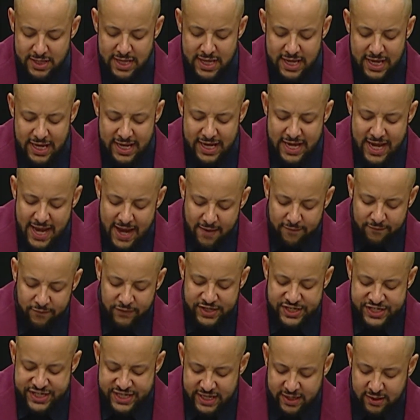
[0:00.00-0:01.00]
In
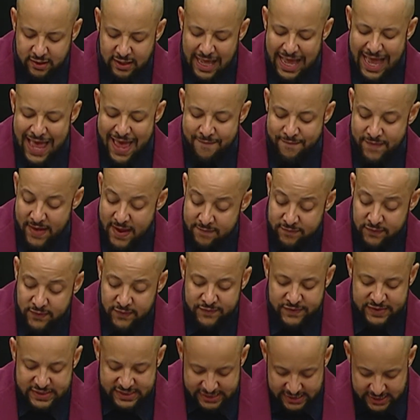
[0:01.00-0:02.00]
every jail I have ever
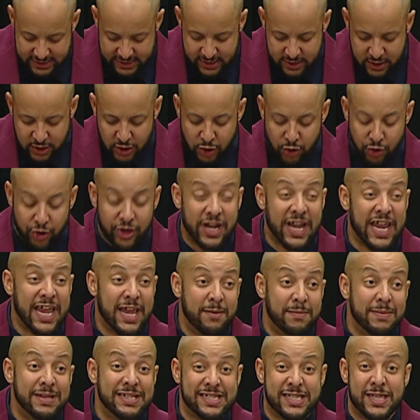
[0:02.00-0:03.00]
visited, your
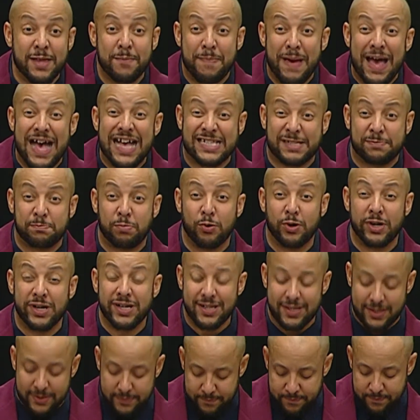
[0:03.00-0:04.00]
name is the
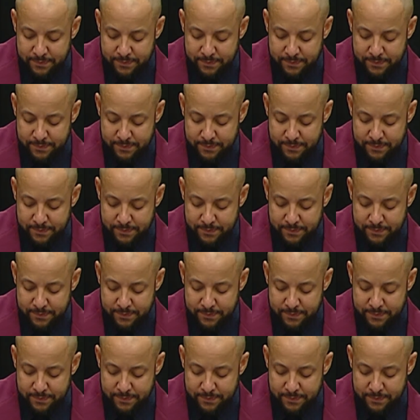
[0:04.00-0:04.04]
passport,